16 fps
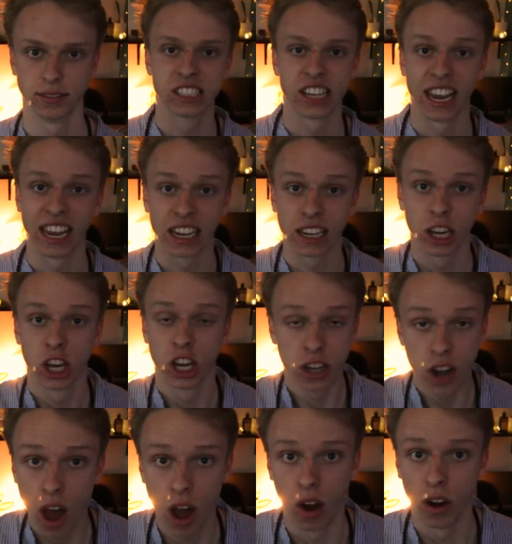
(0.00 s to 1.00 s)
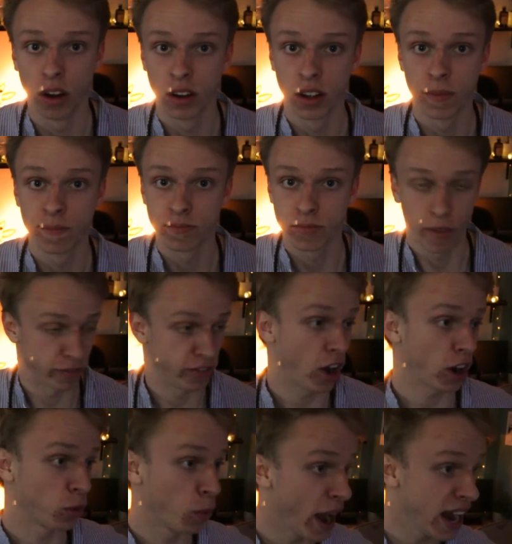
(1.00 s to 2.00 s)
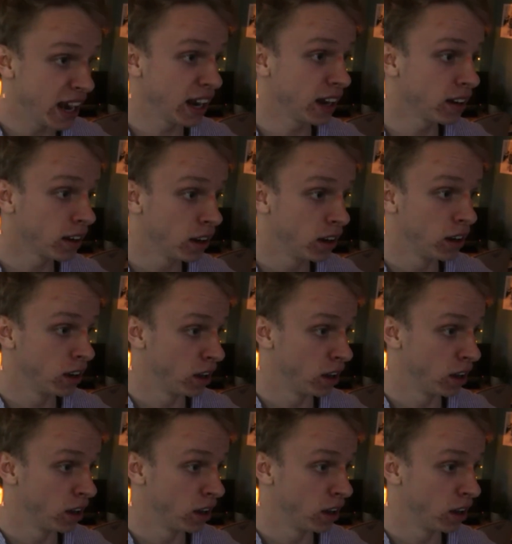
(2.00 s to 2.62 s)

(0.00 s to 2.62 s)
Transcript: Saying, no, fuck waiting.